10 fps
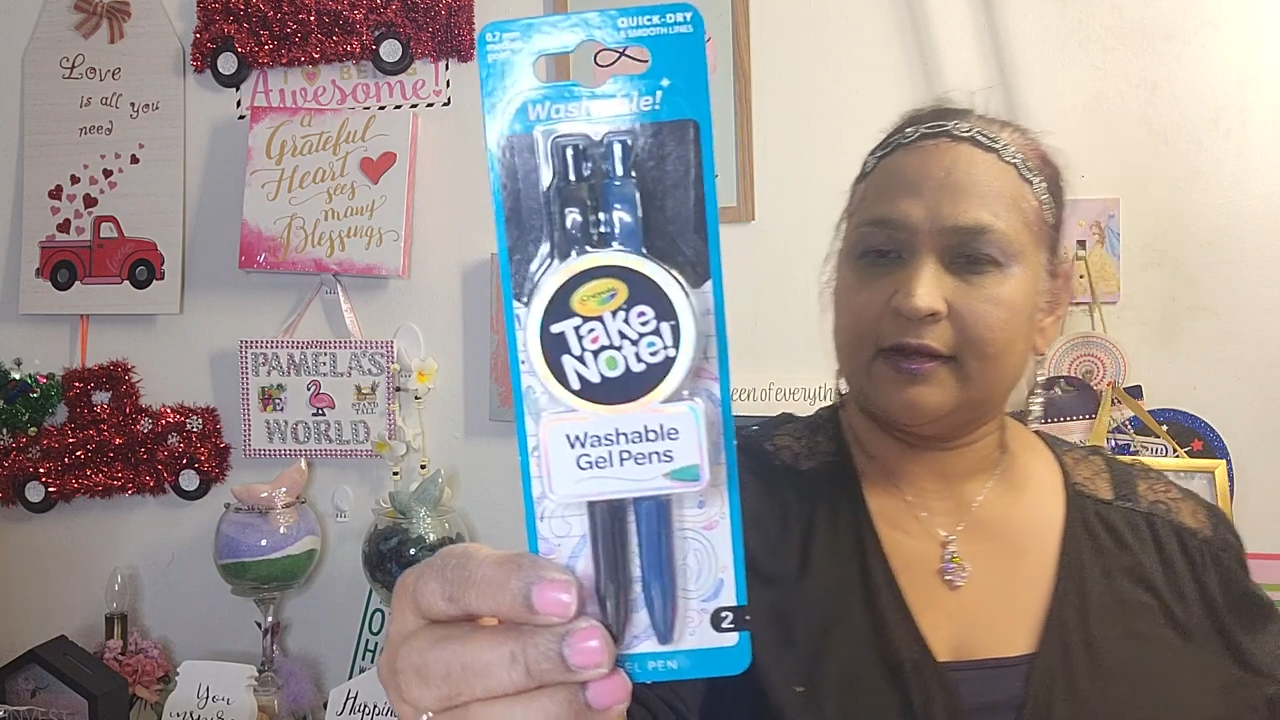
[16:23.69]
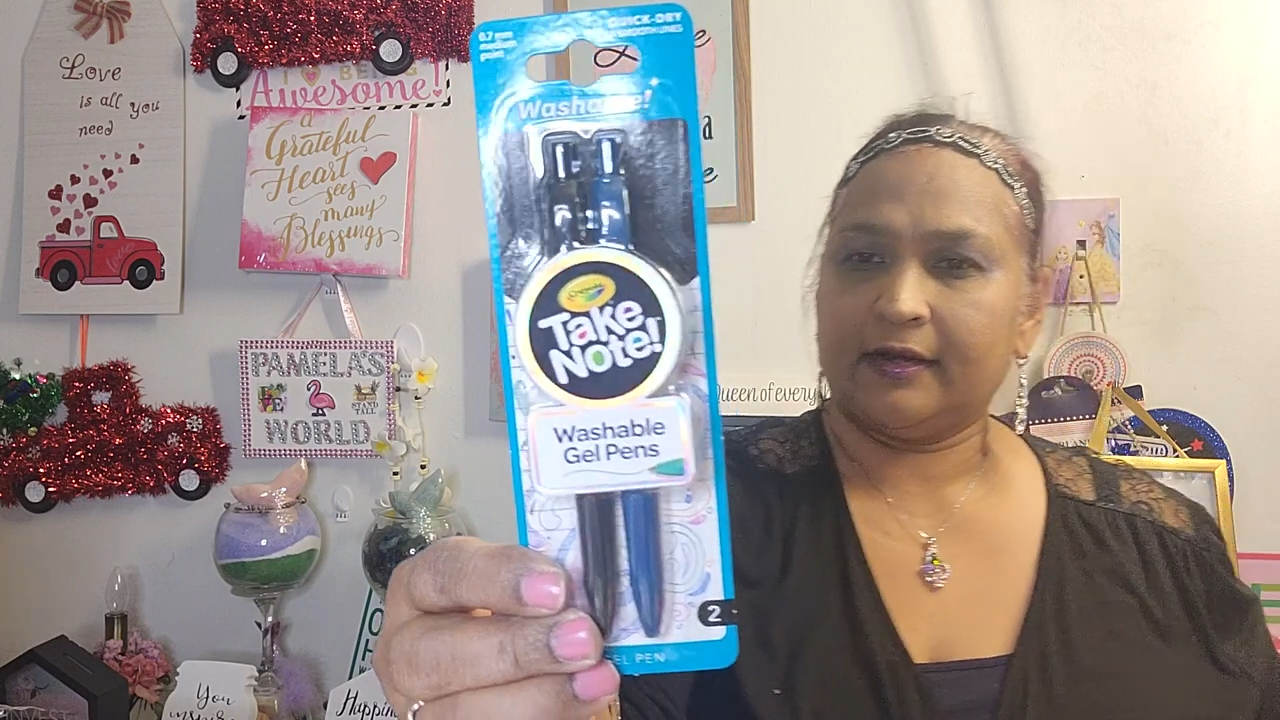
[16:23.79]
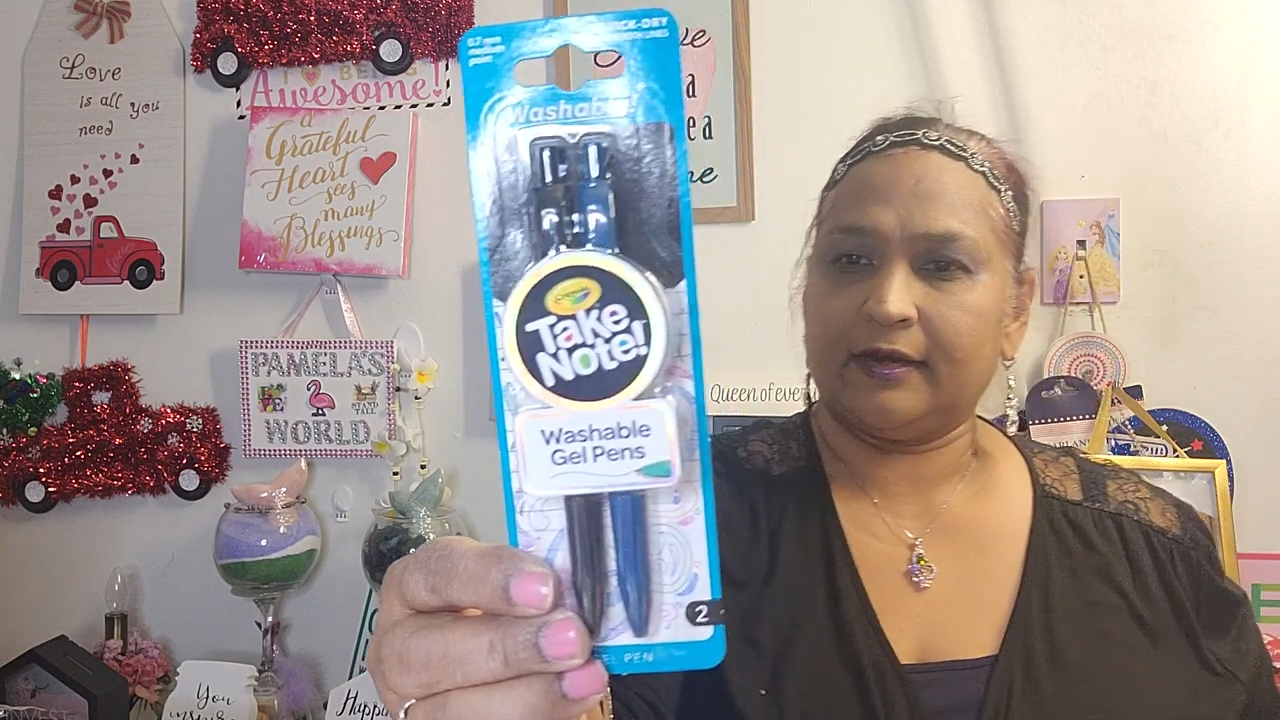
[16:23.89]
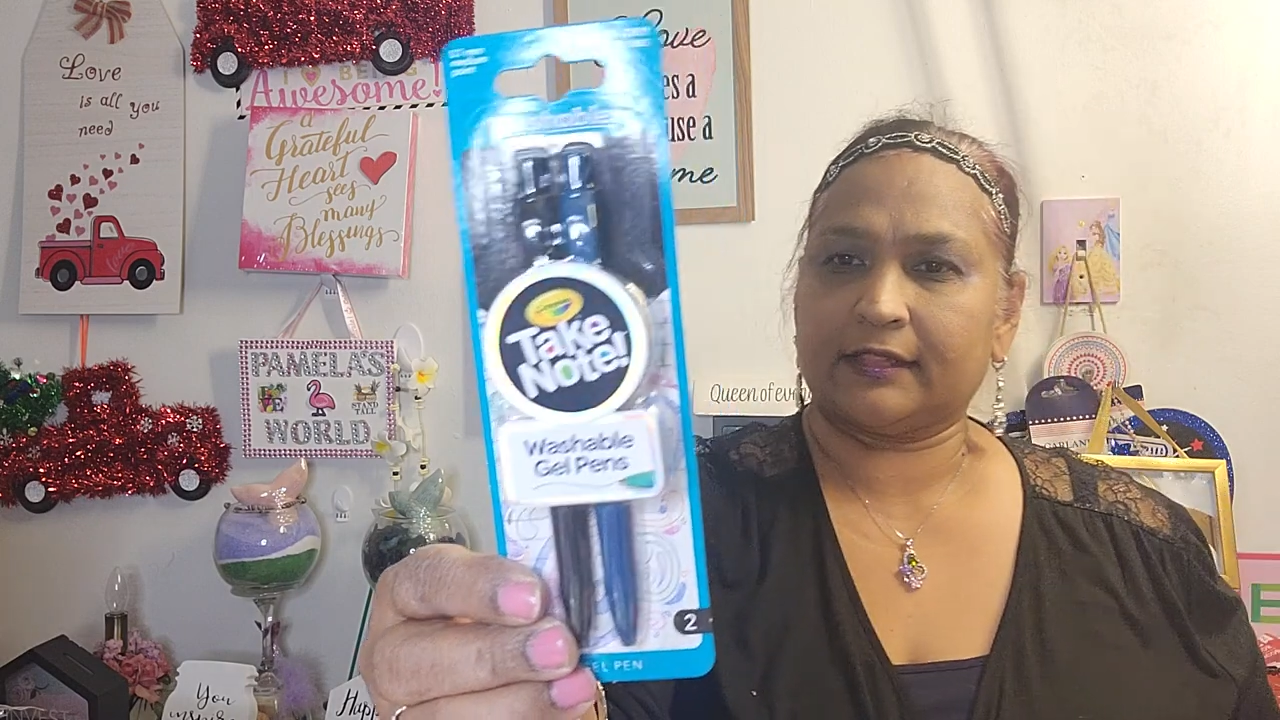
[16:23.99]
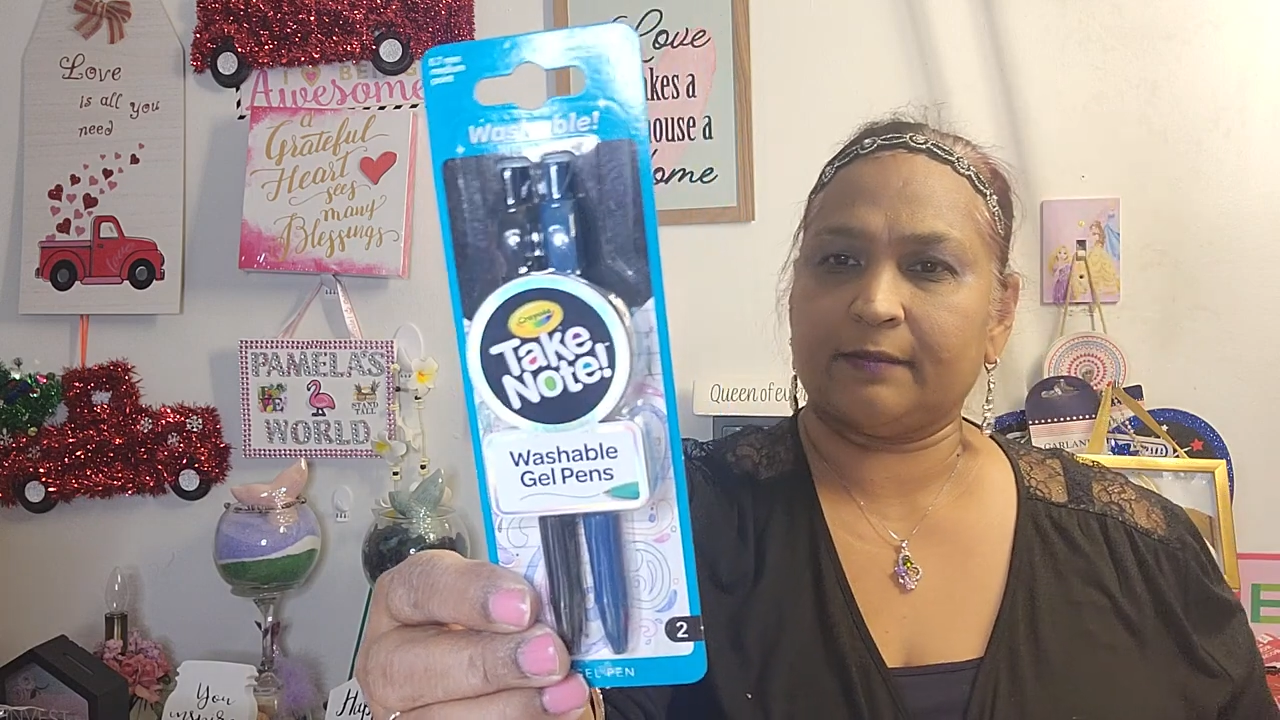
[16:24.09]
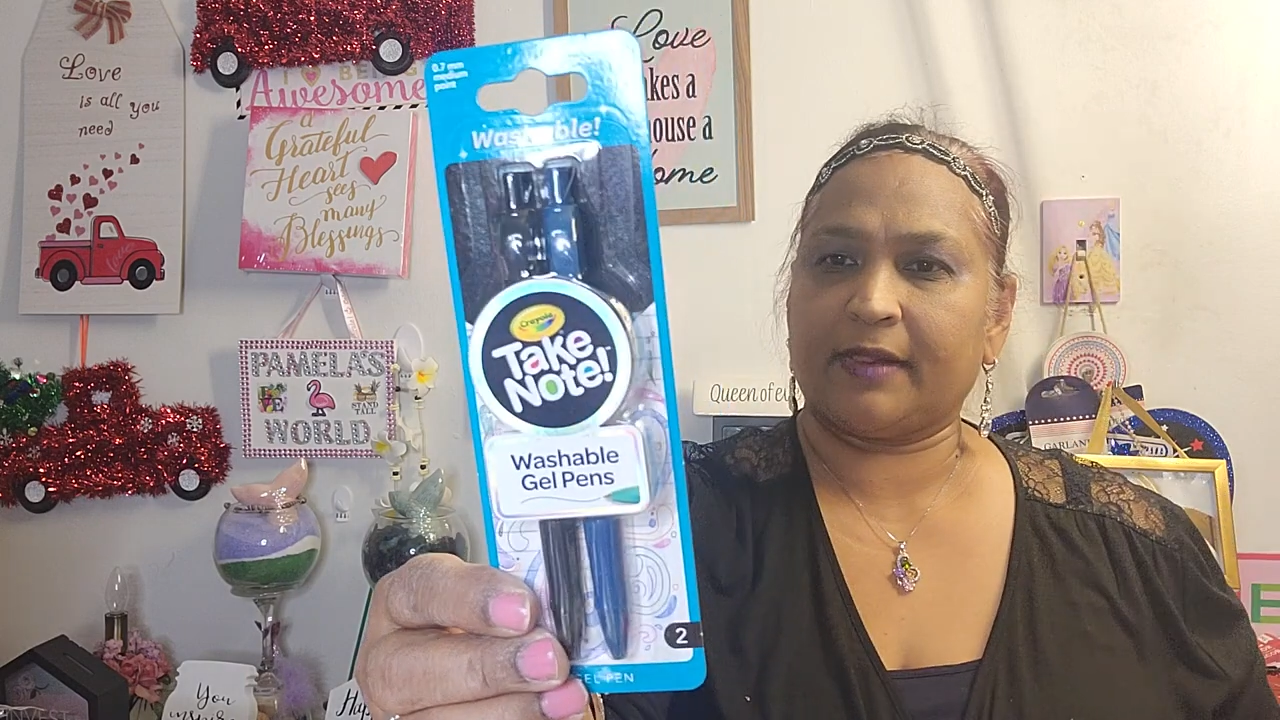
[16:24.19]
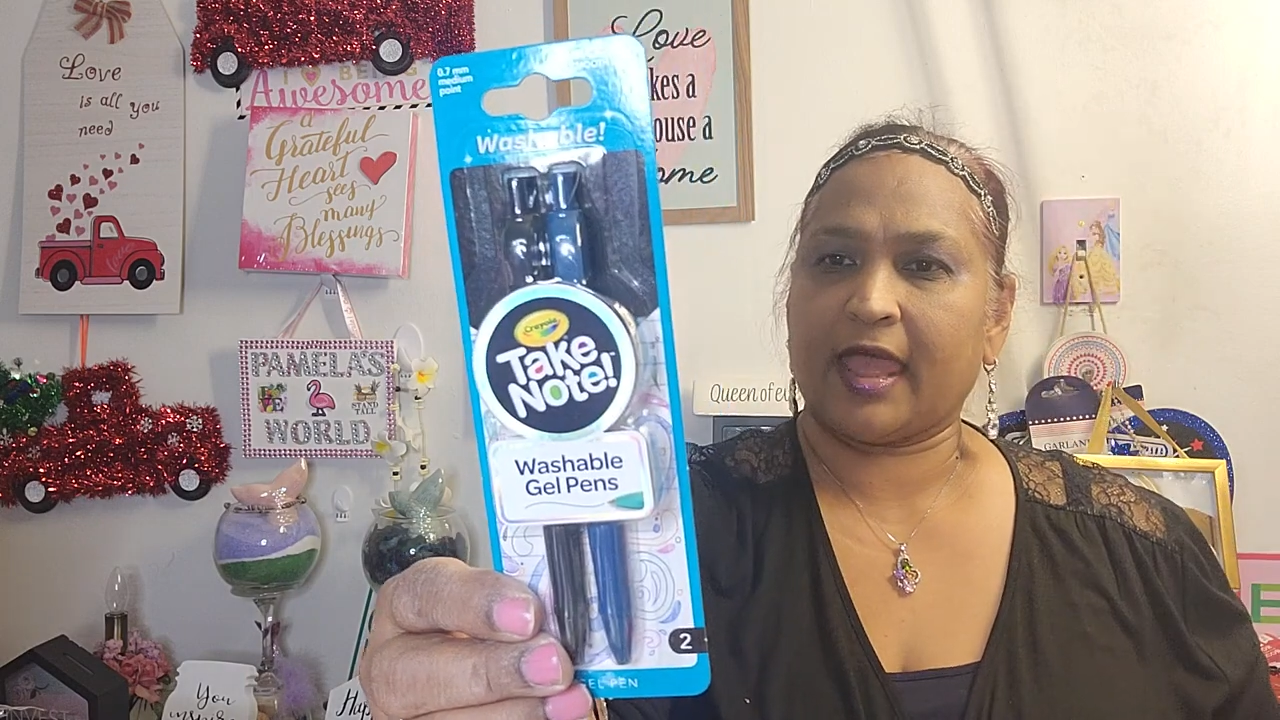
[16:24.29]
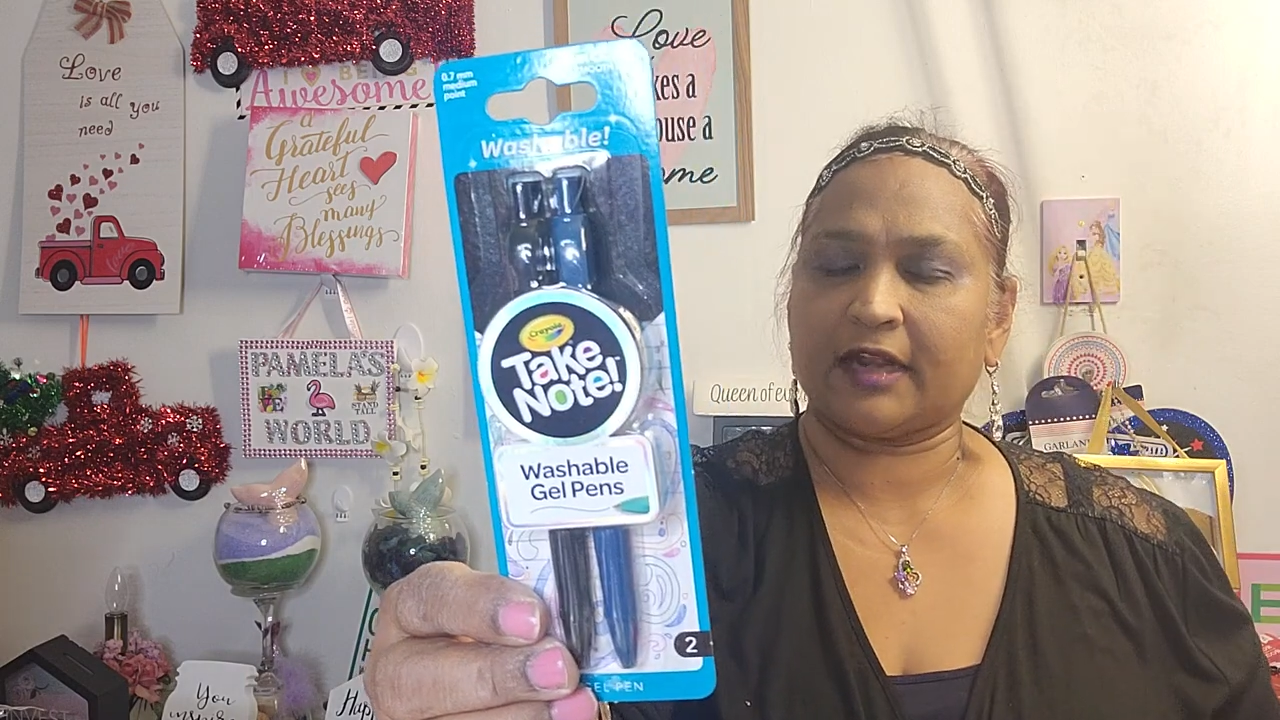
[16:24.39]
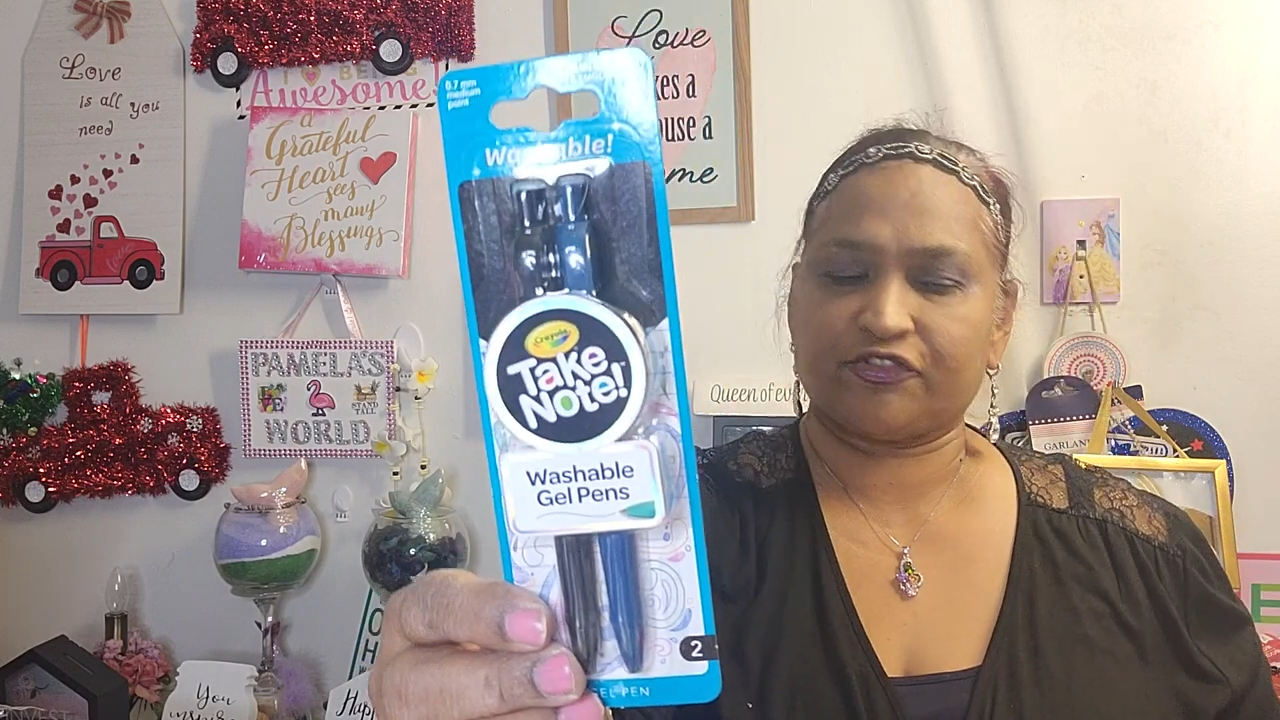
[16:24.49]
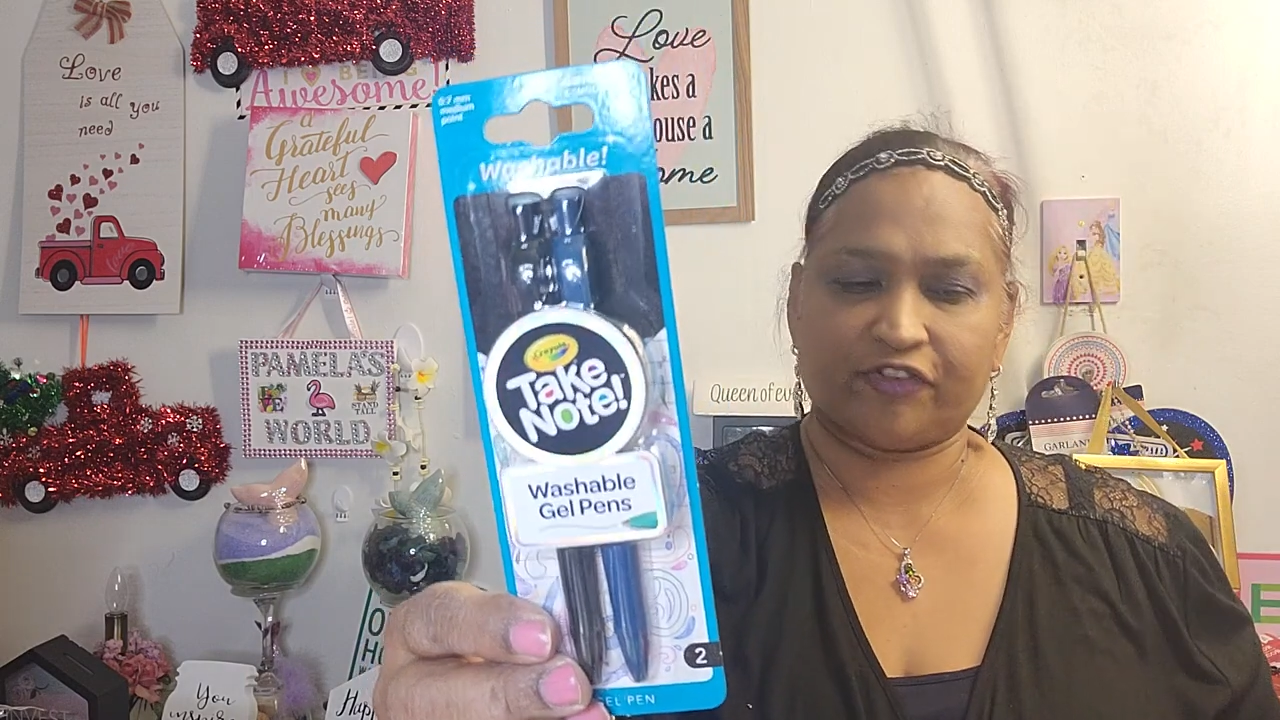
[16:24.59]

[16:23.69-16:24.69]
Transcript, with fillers: Little Black